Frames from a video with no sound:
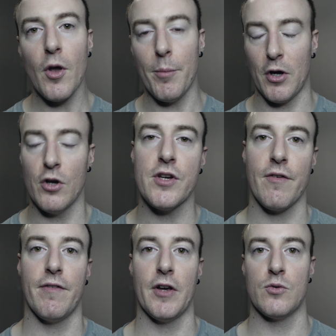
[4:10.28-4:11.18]
because
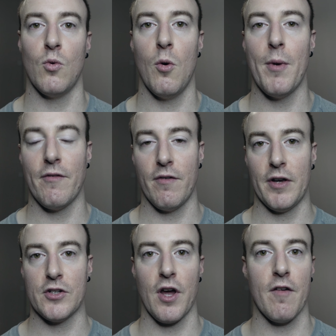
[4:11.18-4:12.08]
everything's warm and
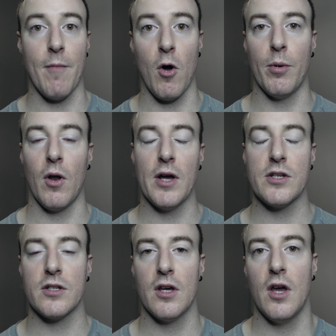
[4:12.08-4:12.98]
everything's kind of
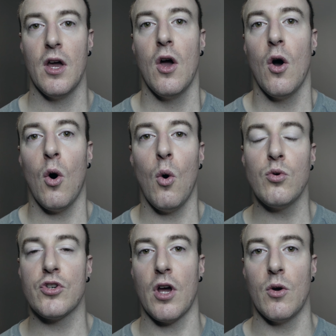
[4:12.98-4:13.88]
mobilized.
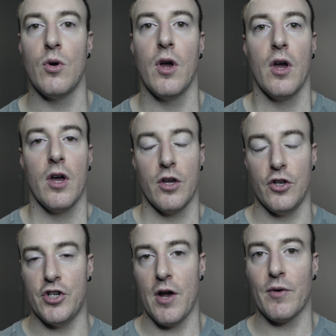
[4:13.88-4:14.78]
Also, you're
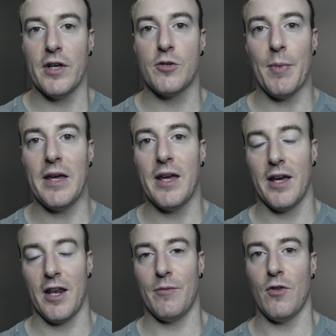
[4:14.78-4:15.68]
generally speaking
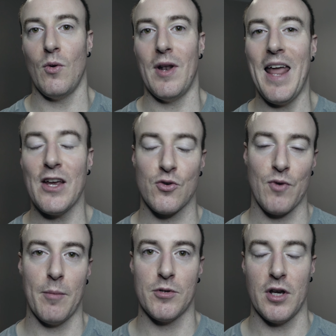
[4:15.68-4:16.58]
going to do less
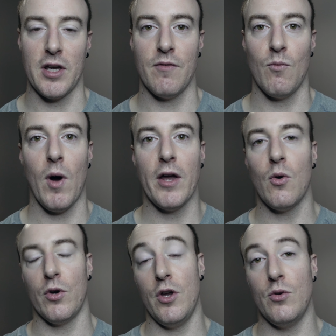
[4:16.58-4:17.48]
reps at a given weight,
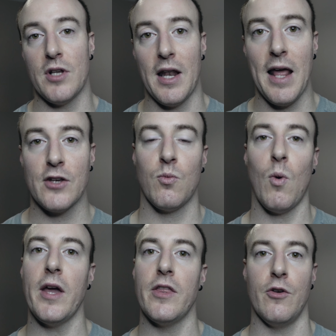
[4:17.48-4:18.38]
or use less
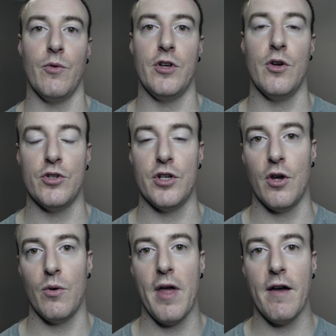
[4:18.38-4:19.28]
weight than you would usually
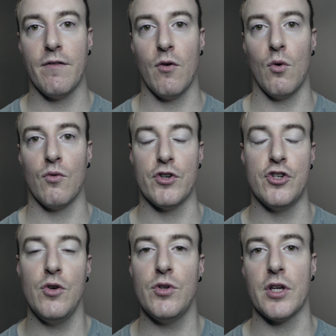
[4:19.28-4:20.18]
do, therefore
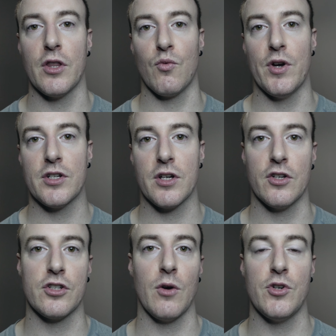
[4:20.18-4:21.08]
reducing the risk
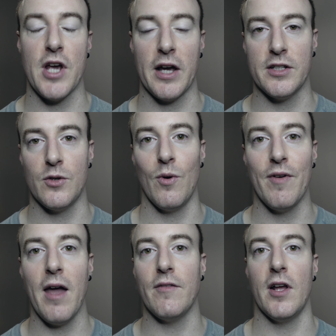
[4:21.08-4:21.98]
associated with
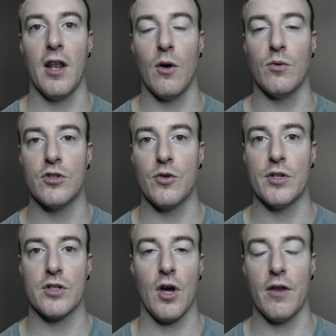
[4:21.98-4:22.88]
heavier loads. So
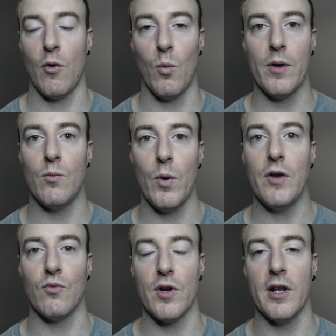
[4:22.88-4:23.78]
it's kind of a
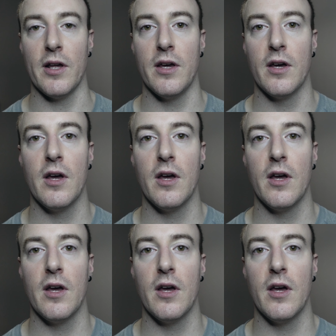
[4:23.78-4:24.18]
win-win, really,